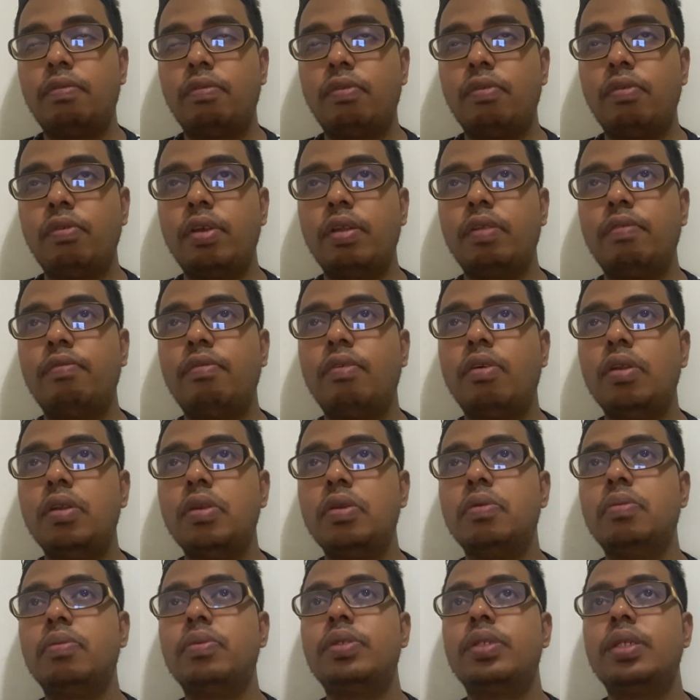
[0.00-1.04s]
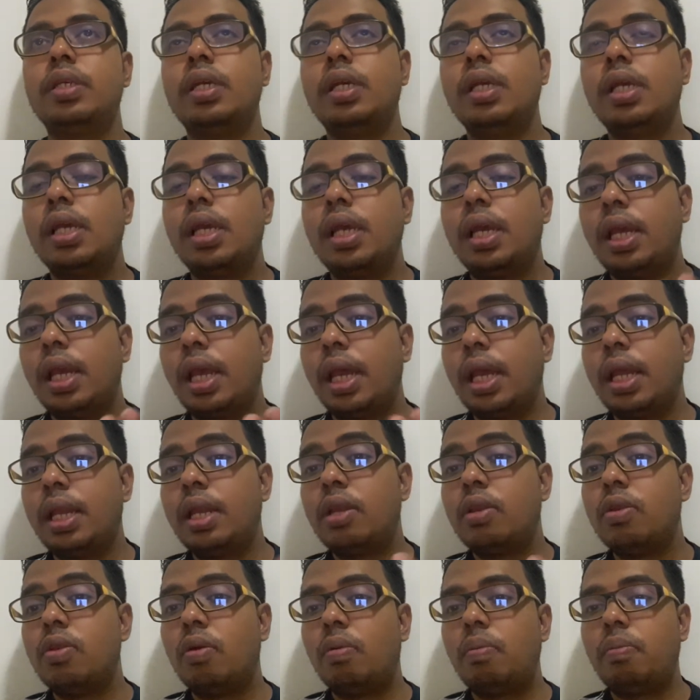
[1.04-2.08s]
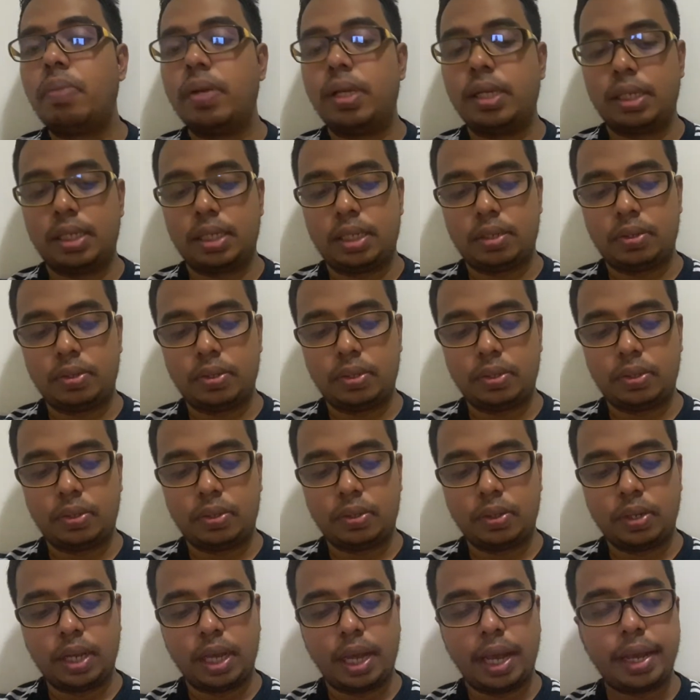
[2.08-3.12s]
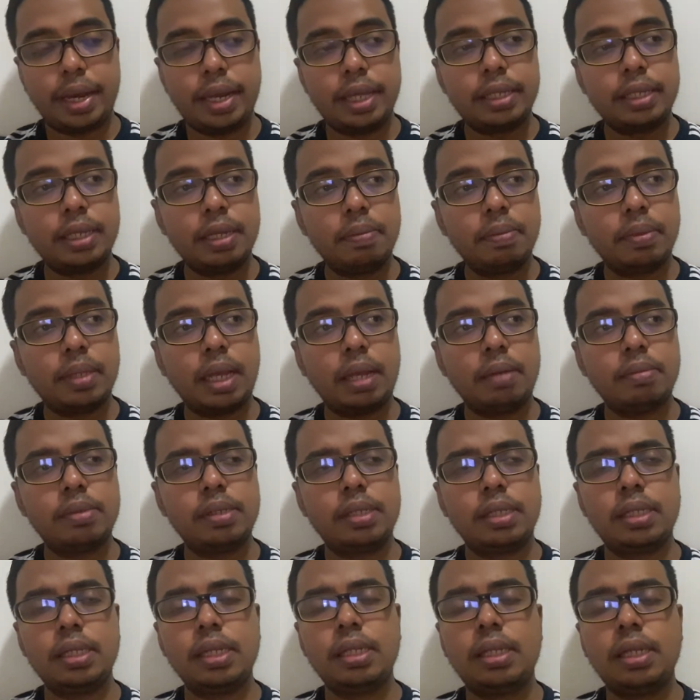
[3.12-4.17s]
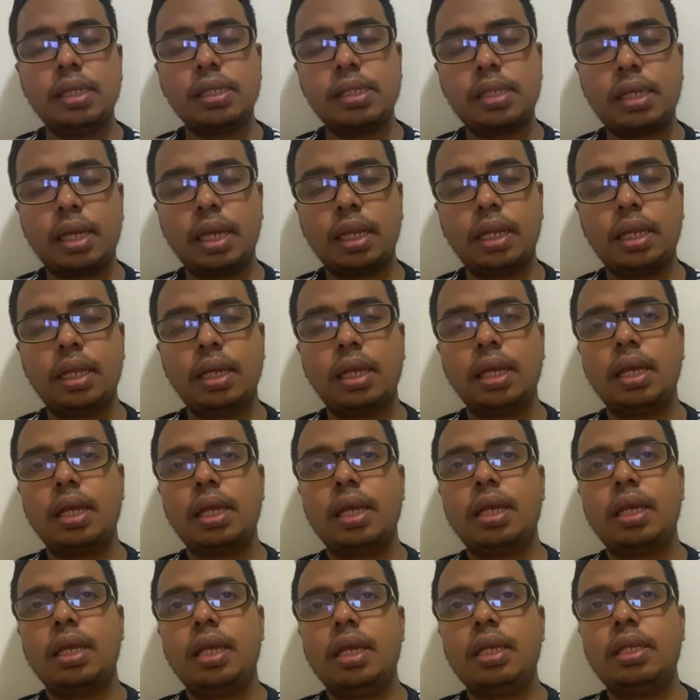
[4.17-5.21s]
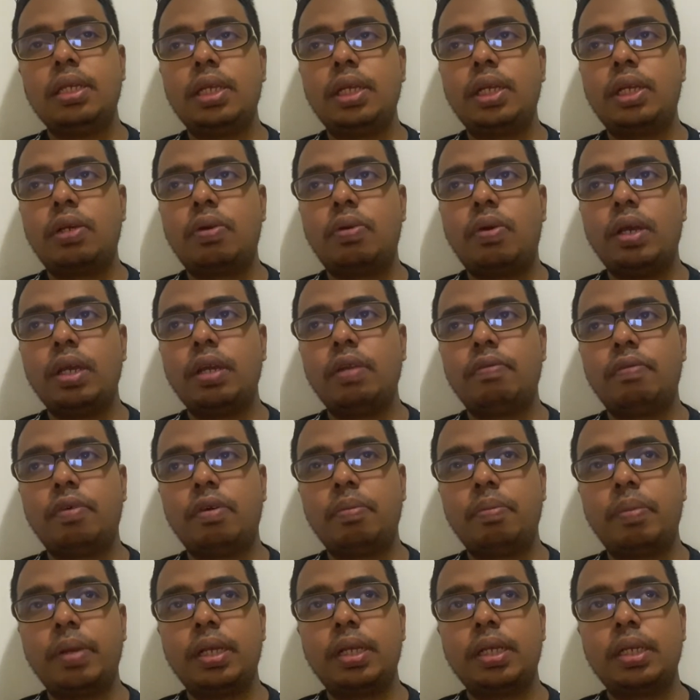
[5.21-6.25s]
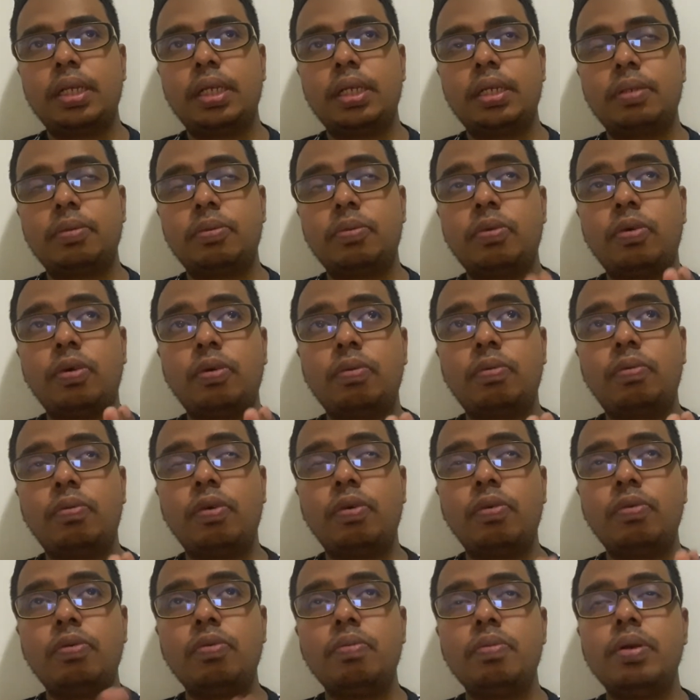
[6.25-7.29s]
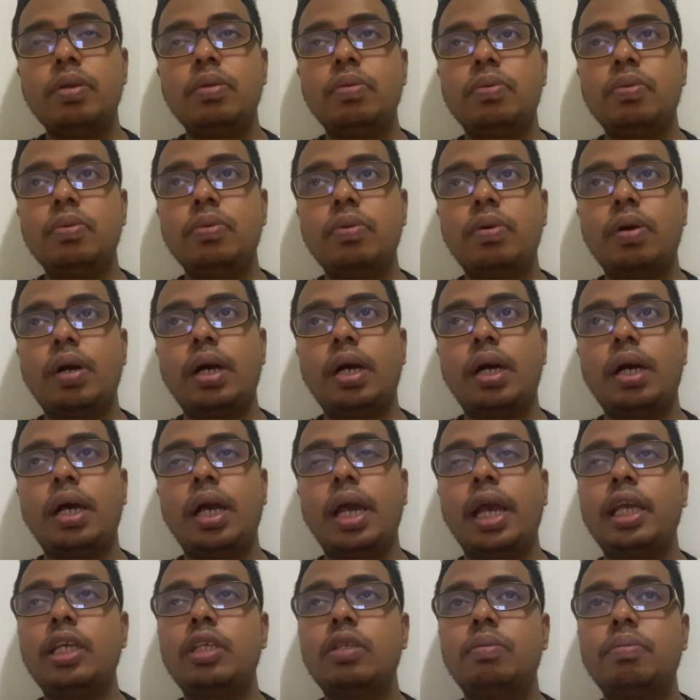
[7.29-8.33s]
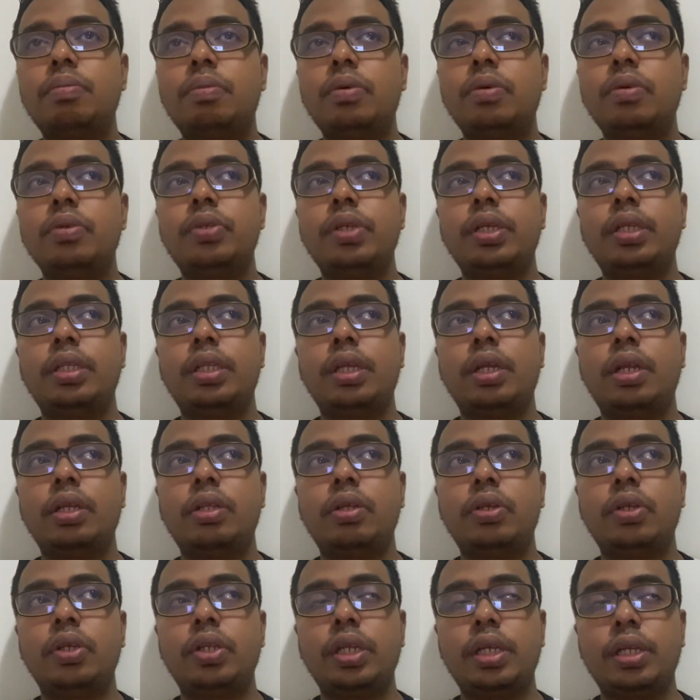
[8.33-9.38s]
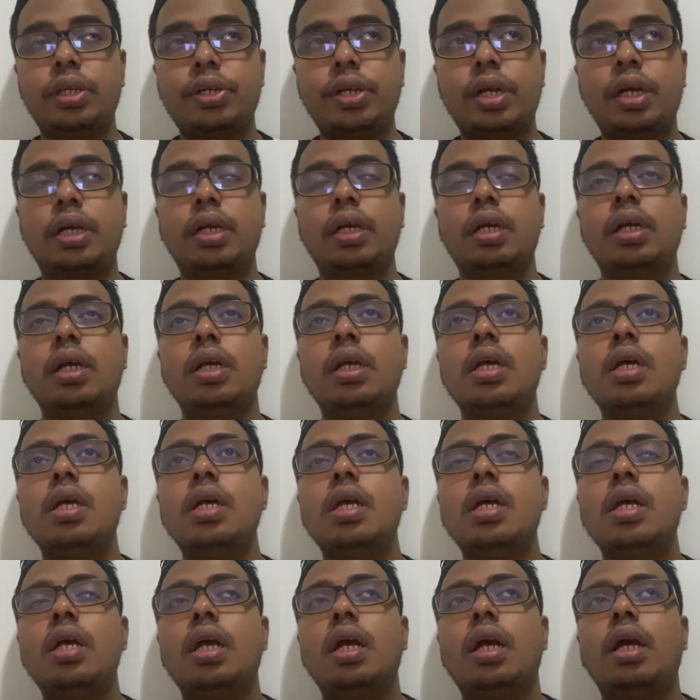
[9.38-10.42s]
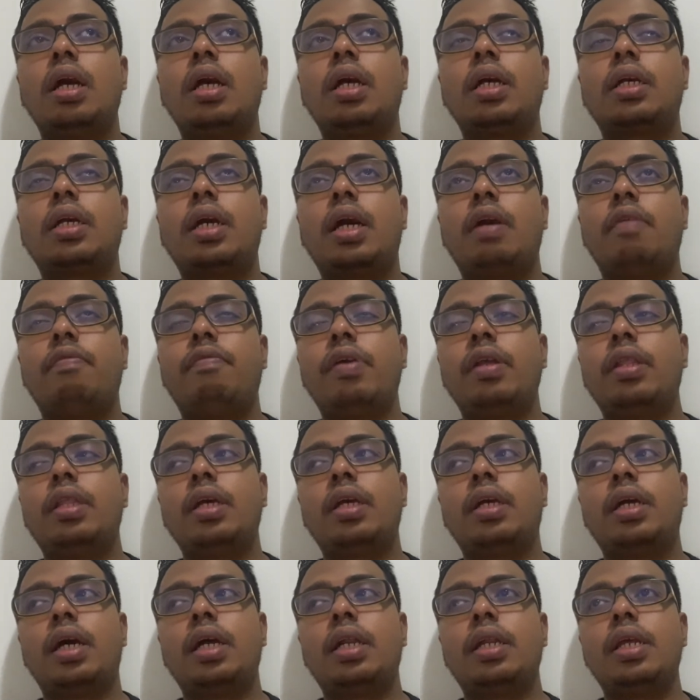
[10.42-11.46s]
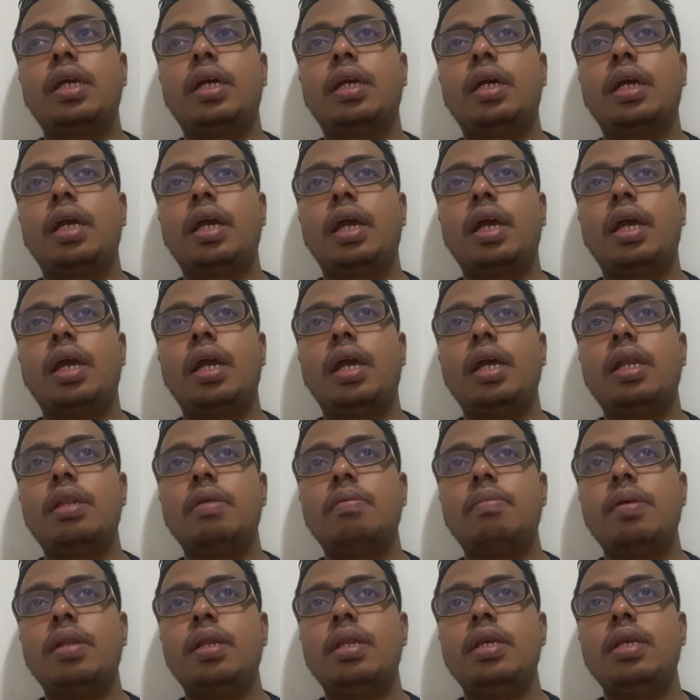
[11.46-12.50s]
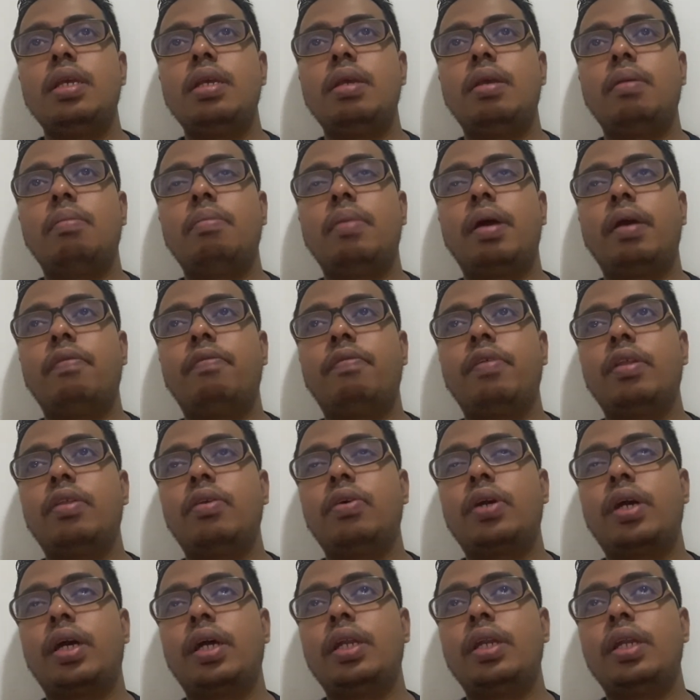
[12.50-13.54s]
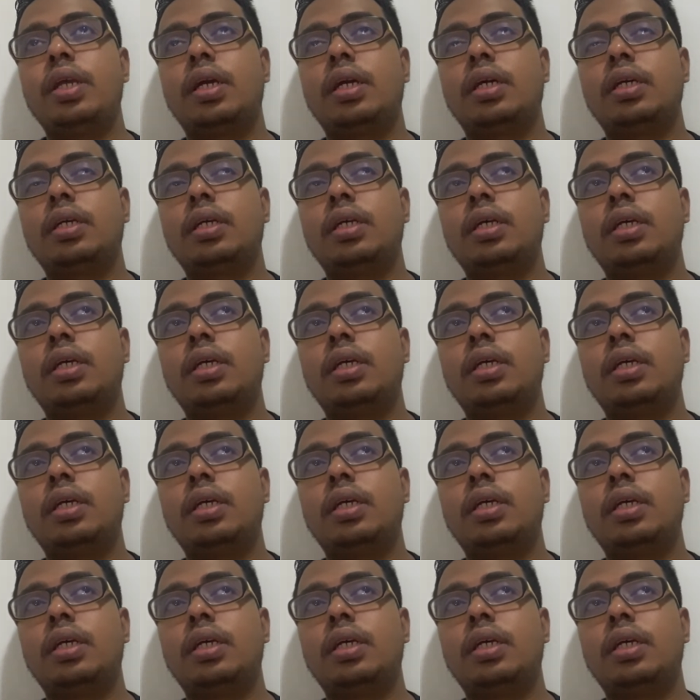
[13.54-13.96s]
fluid volumes, and Doppler. So at the same time, detailed scan is required for women who are exposed in teratogenic drug. Fetal cardiac anomaly by a cardiac